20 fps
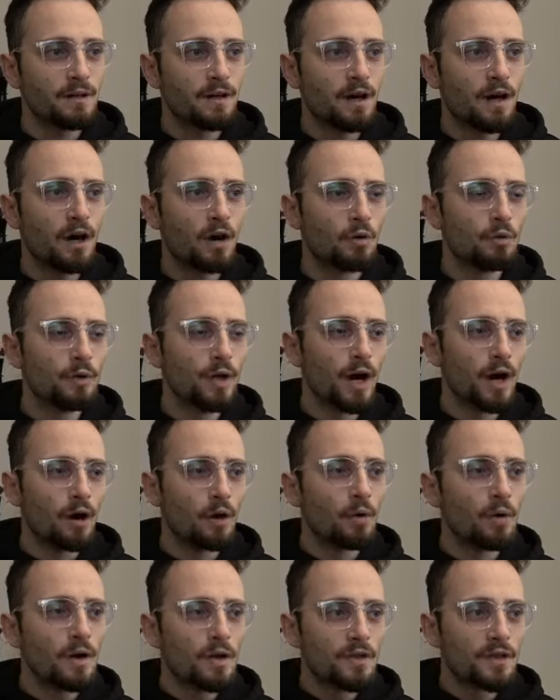Oh
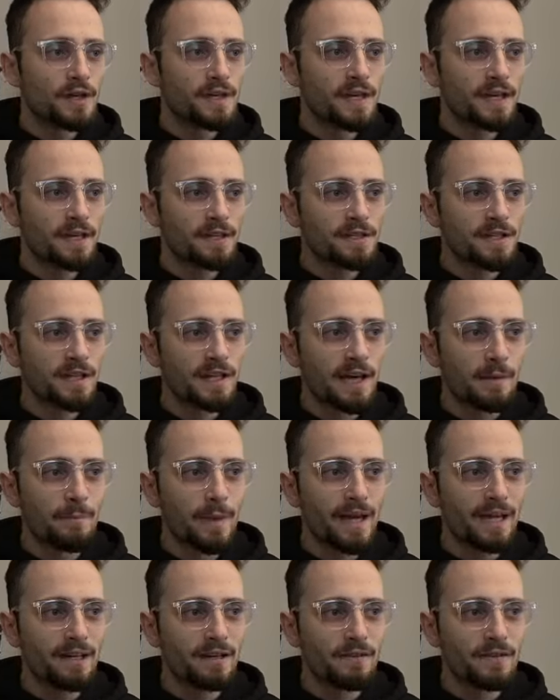no, the king is gonna get
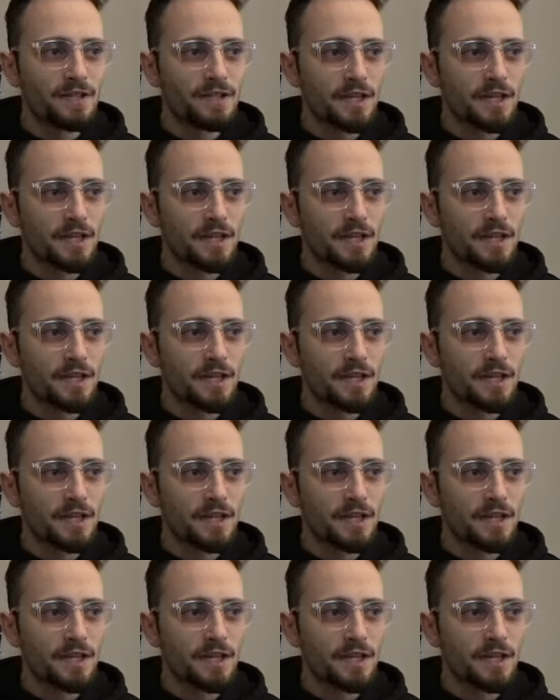mated in the